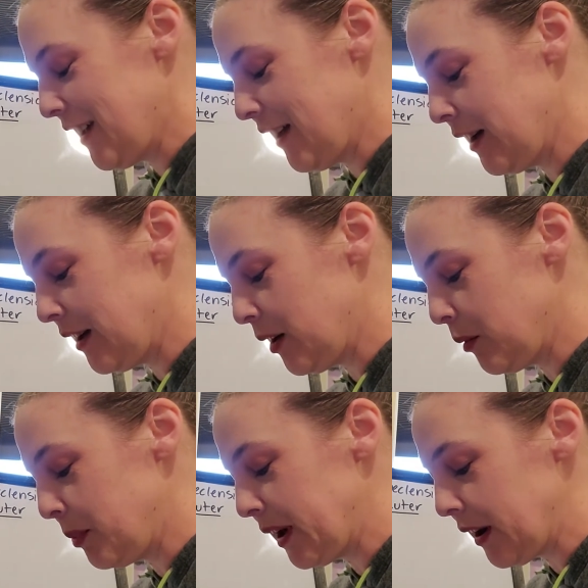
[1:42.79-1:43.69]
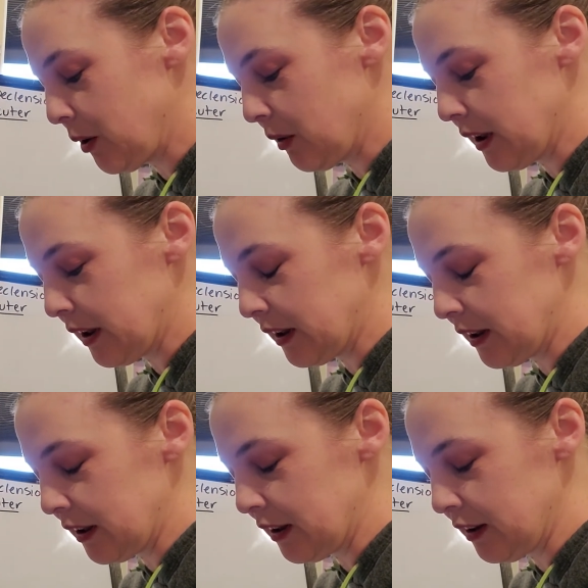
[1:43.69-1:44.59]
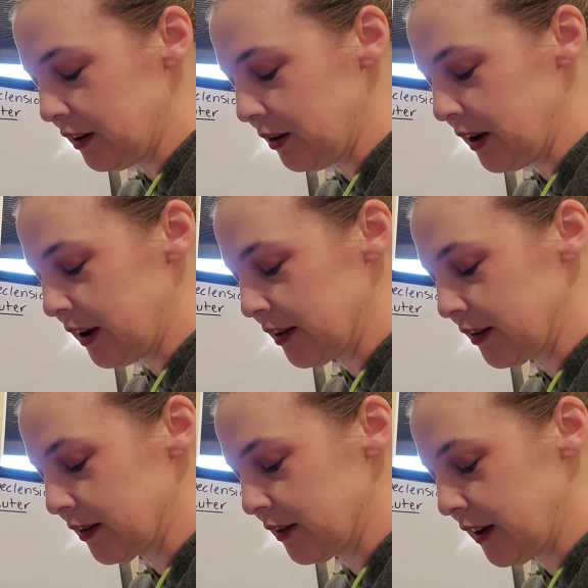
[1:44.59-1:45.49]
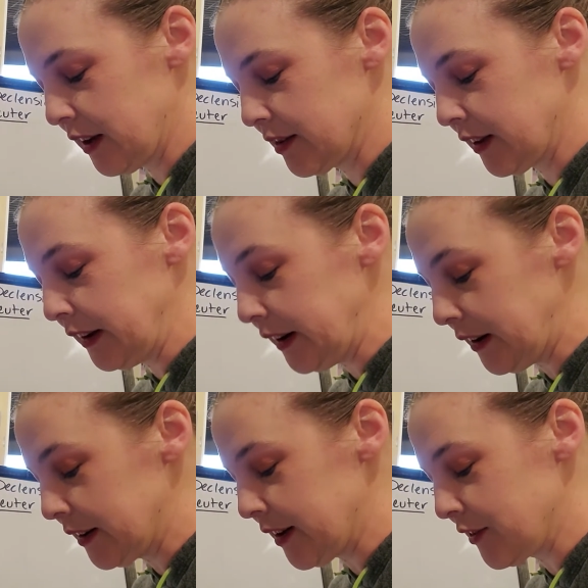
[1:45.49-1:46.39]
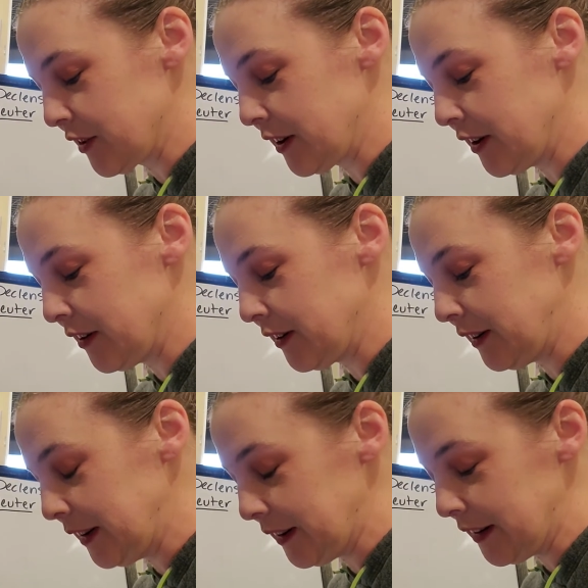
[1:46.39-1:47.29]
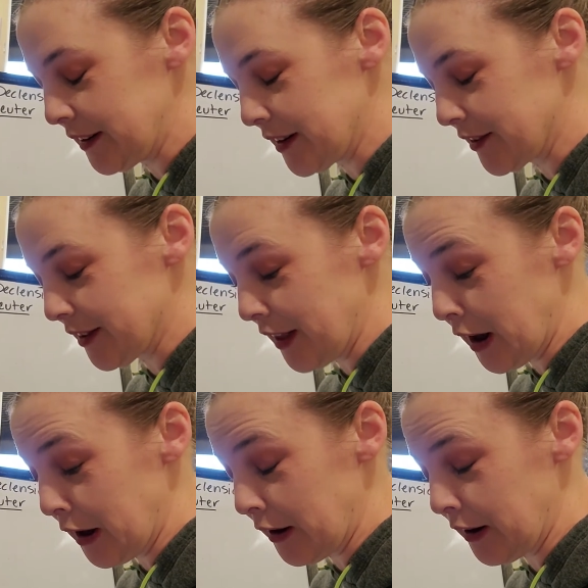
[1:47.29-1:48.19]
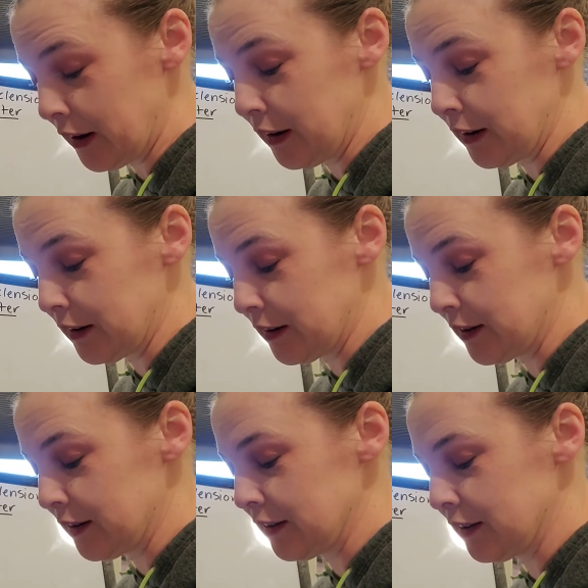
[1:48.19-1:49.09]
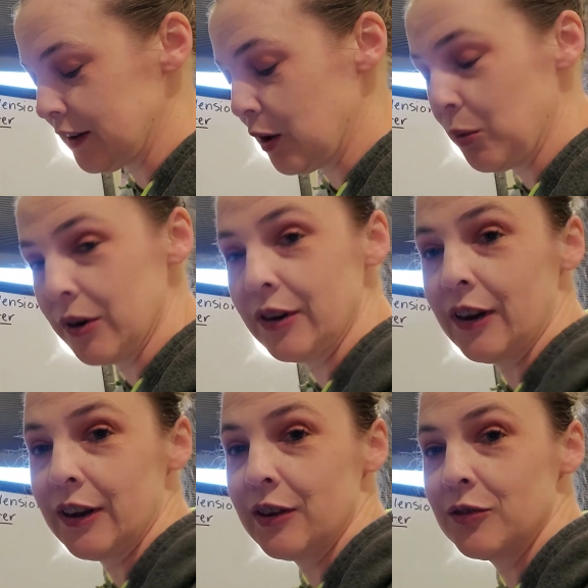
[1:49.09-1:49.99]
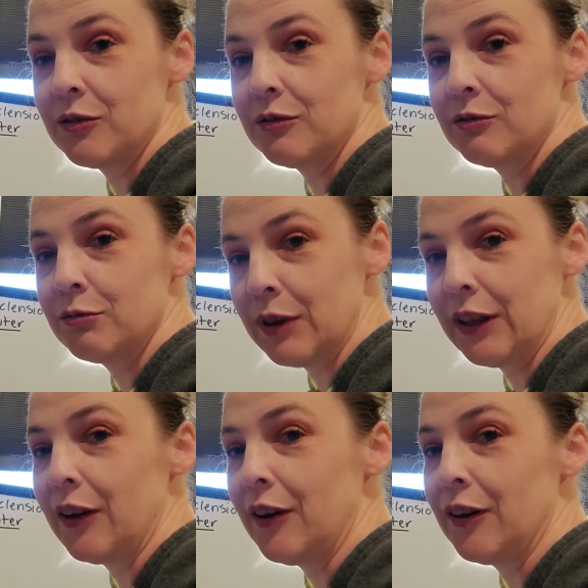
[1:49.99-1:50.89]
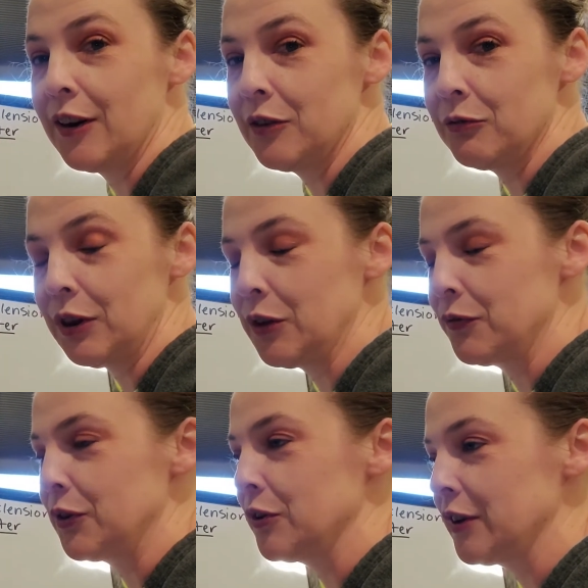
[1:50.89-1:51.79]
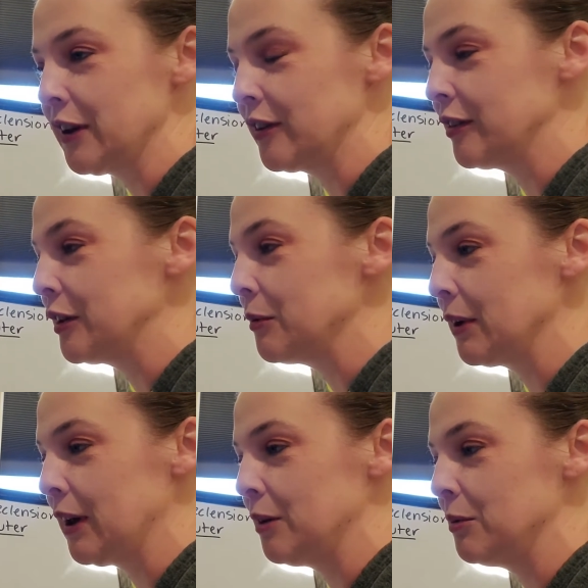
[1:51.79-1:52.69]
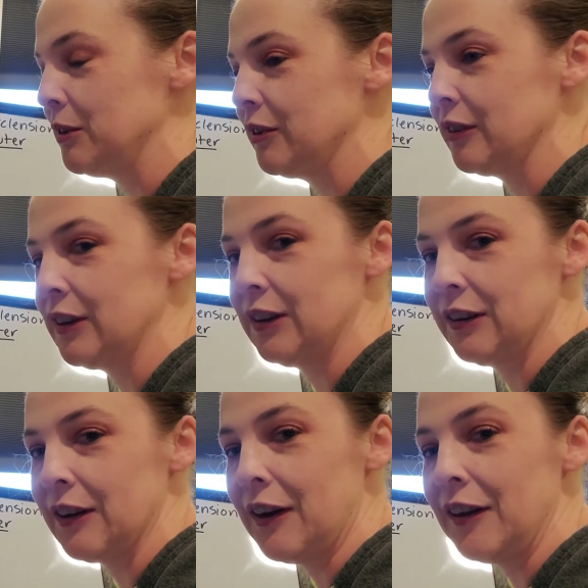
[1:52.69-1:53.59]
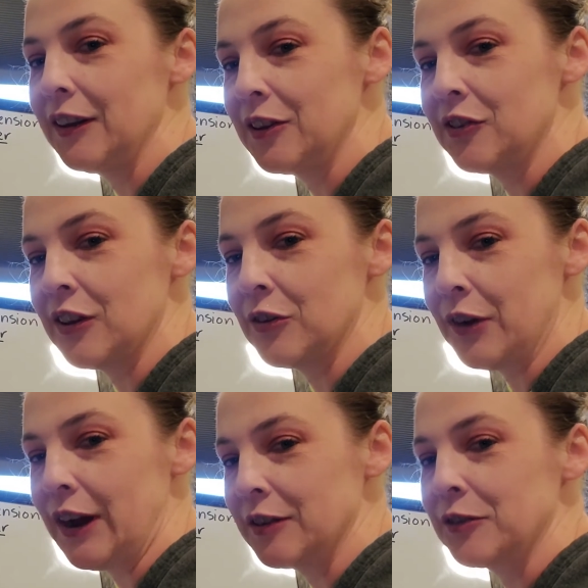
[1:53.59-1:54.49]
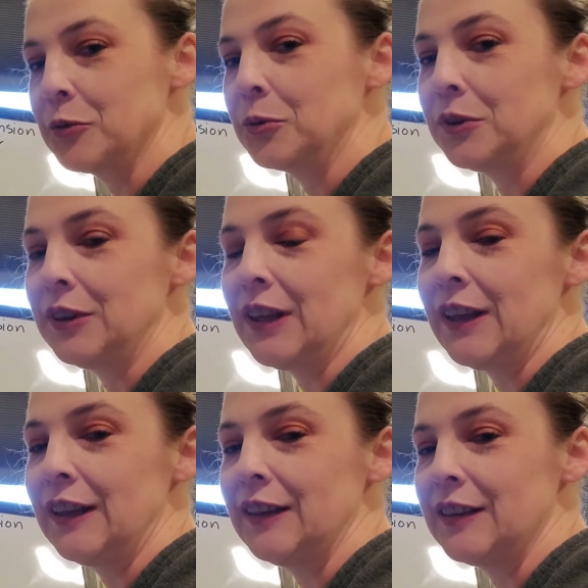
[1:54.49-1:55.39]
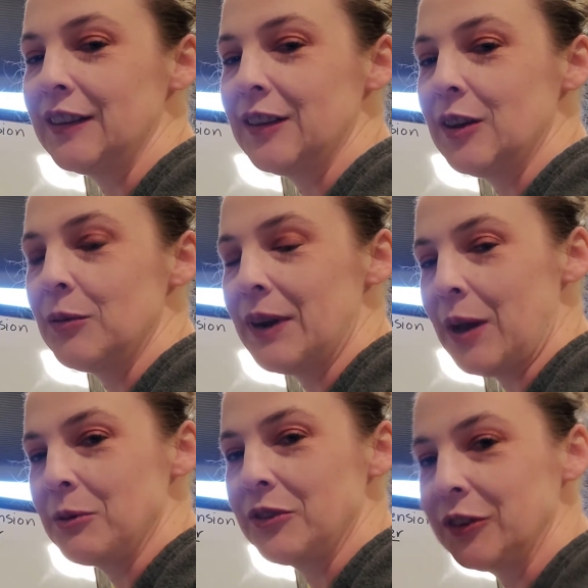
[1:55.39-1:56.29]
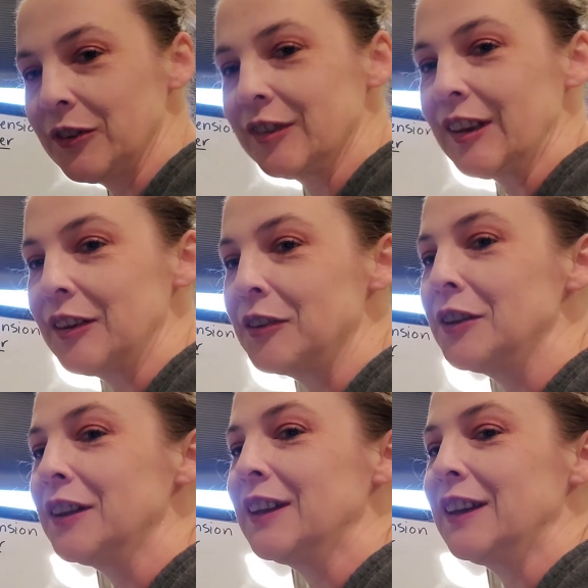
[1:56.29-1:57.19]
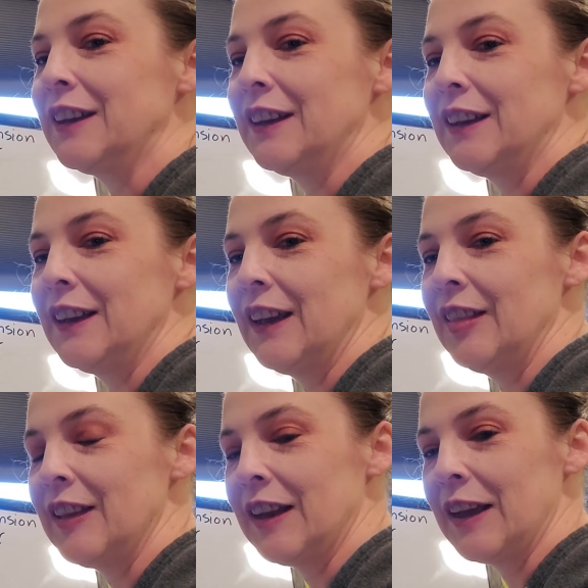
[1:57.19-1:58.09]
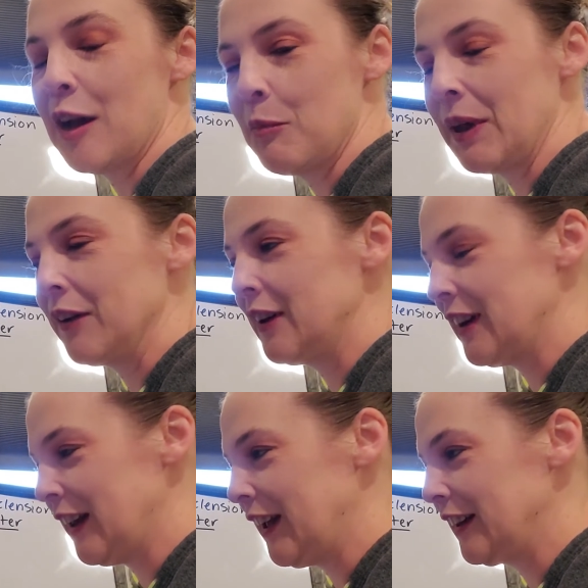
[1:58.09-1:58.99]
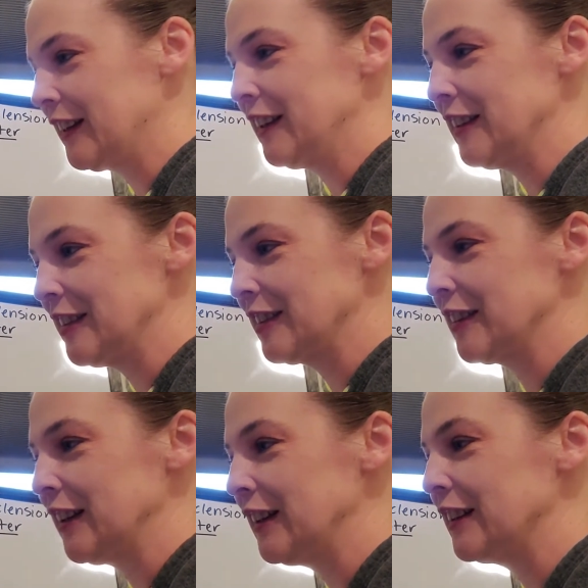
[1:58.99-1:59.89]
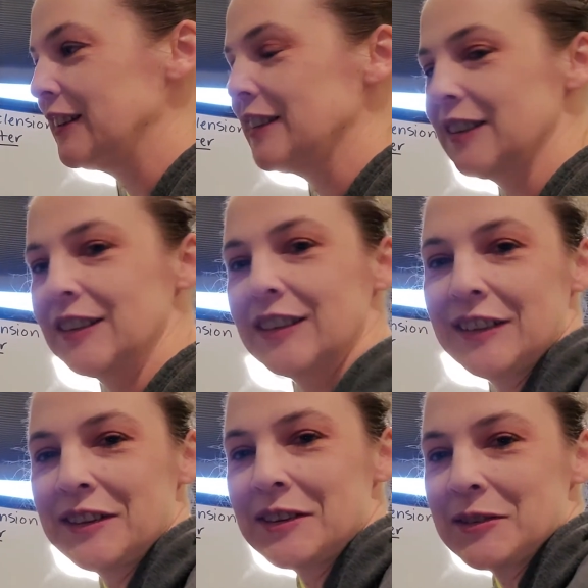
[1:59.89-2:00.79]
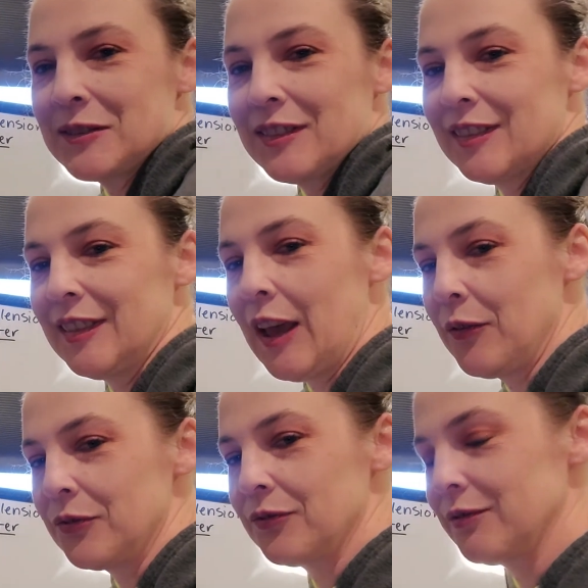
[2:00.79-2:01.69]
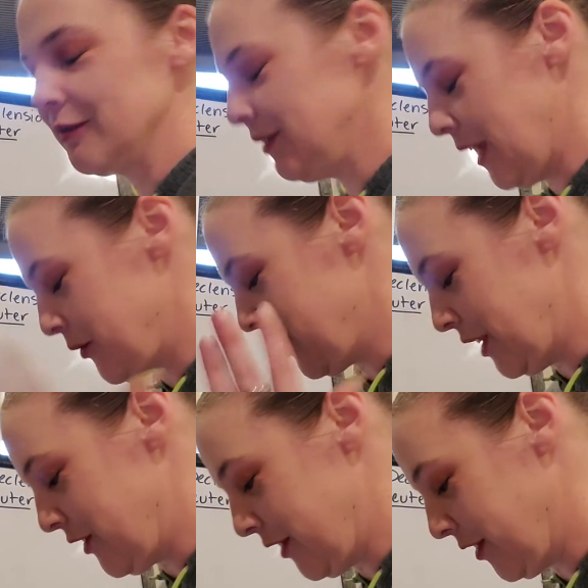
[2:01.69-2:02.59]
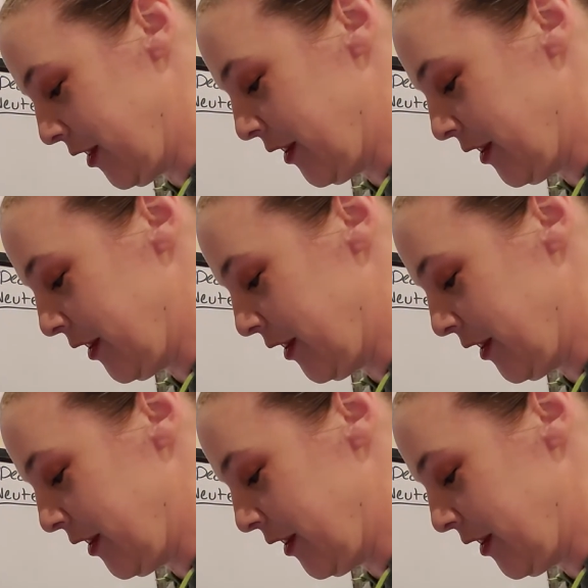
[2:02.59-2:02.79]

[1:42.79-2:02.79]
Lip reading: But anyway, it gets a little attention here and a little attention there, and I worked on it really hard and really furiously when I was in college and grad school, and when I was still single, and then I got married and I had kids, and you know, life life changes.